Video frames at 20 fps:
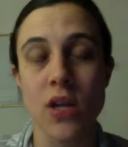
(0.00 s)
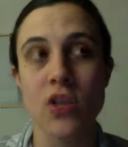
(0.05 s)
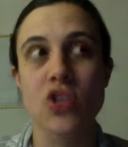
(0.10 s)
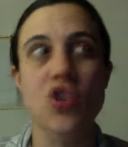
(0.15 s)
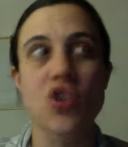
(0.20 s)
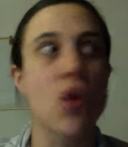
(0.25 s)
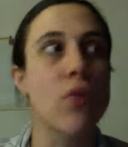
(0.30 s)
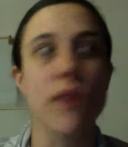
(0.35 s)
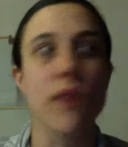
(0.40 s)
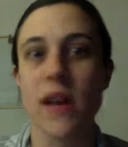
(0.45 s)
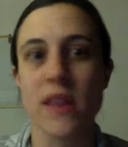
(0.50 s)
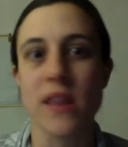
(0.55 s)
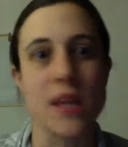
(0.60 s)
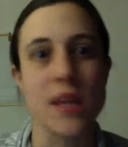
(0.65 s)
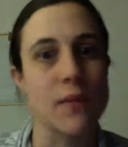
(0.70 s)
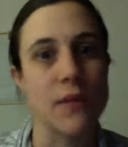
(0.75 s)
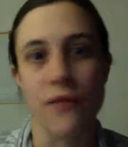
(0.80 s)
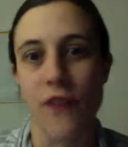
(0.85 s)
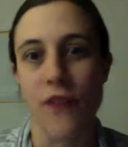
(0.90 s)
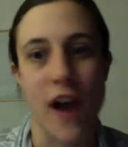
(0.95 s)
don't write
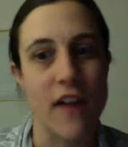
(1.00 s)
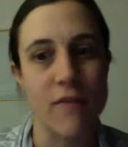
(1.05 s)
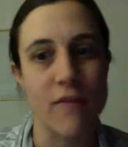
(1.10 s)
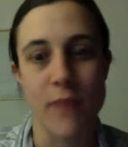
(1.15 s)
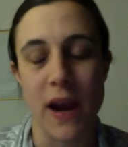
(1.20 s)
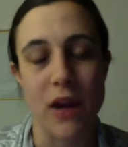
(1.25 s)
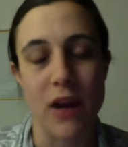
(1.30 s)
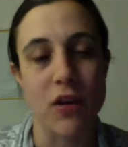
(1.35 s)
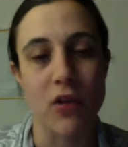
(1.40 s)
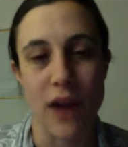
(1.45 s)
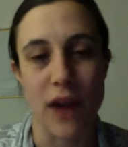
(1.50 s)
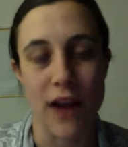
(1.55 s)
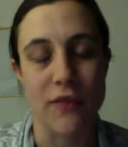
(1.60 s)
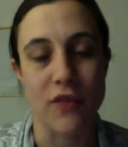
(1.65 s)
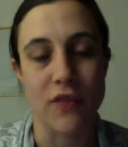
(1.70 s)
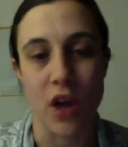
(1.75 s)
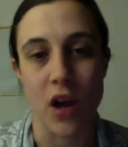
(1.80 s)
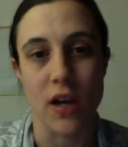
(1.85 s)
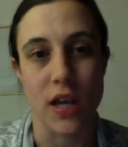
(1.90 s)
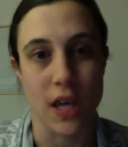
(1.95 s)
them a 5-paragraph
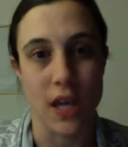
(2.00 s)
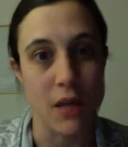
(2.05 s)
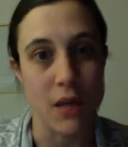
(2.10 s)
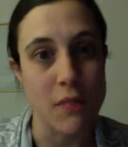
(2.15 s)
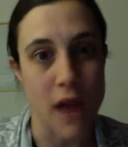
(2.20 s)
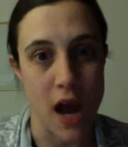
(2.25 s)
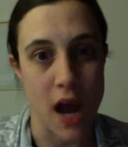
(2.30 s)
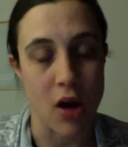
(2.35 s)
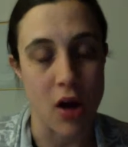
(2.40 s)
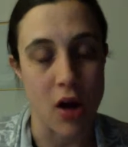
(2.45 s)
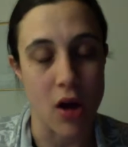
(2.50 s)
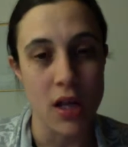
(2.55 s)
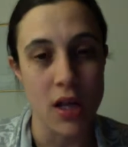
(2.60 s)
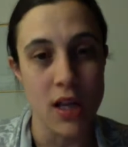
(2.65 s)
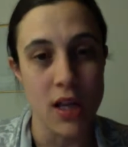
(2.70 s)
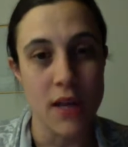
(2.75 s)
long email